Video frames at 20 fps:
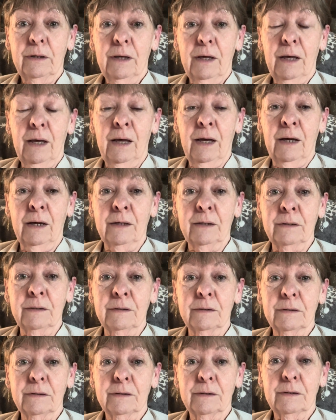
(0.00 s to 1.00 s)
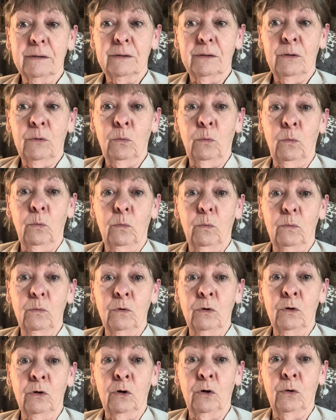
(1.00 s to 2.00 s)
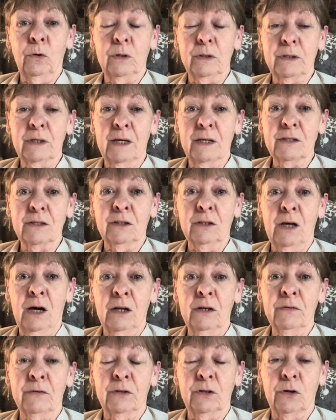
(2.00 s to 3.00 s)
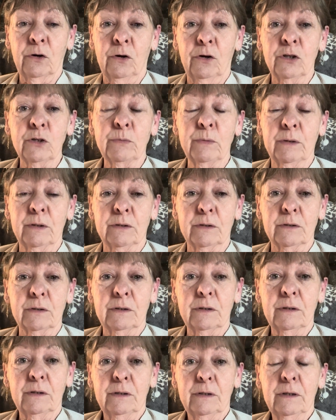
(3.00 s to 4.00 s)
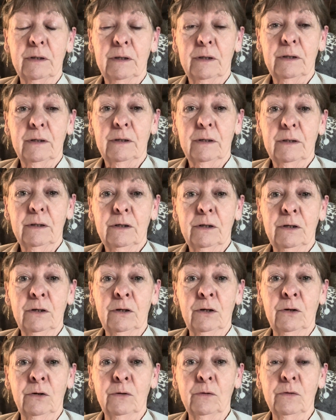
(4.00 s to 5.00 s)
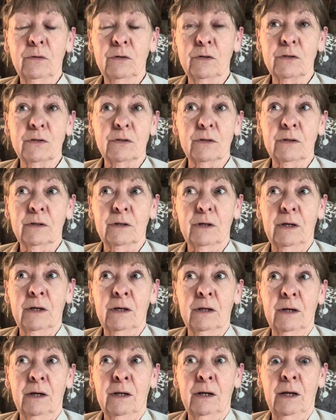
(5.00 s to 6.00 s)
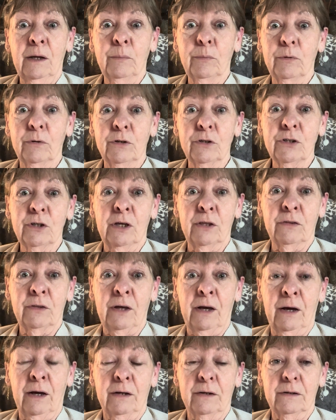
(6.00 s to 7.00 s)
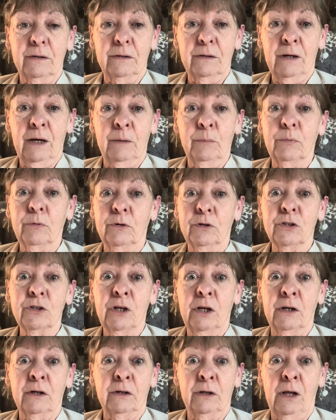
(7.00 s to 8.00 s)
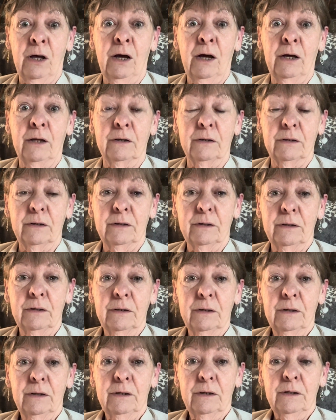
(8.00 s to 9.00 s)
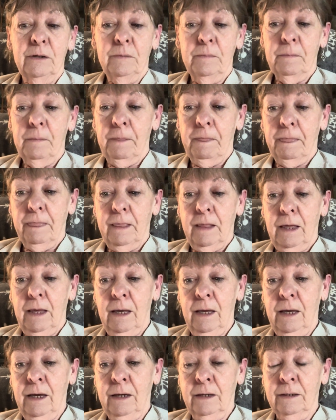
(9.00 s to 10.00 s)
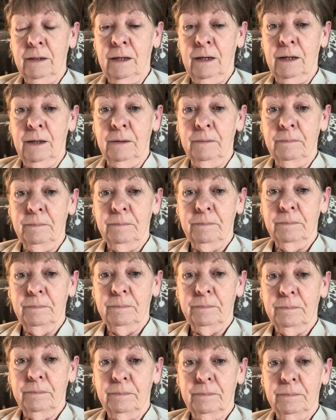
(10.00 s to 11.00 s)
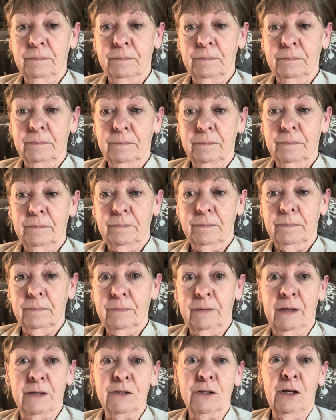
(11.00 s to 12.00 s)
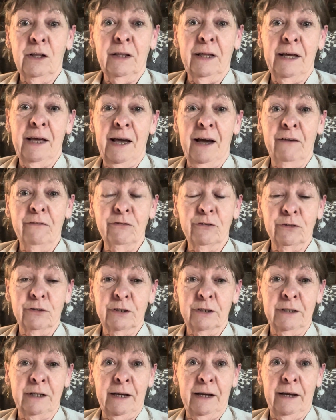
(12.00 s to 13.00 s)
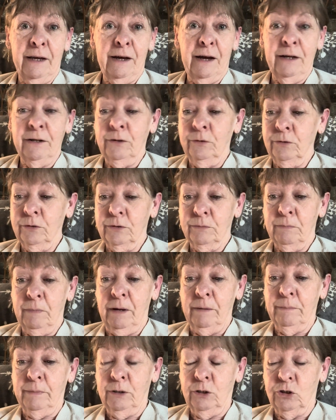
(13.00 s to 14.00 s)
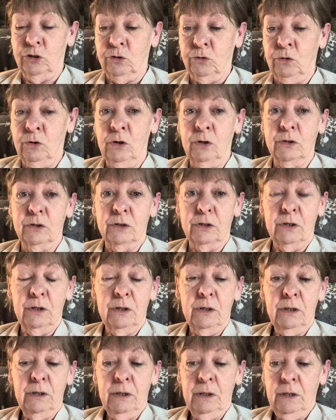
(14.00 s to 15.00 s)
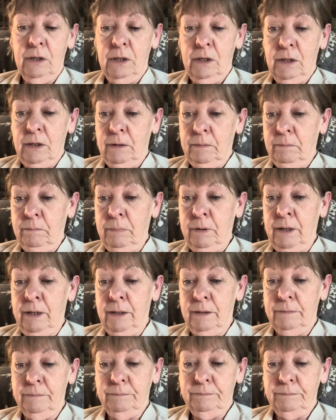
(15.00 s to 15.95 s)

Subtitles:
And, it takes a lot of encouragement, and I appreciate that. I appreciate it a lot. And that's all I have for today. I know it might be short, but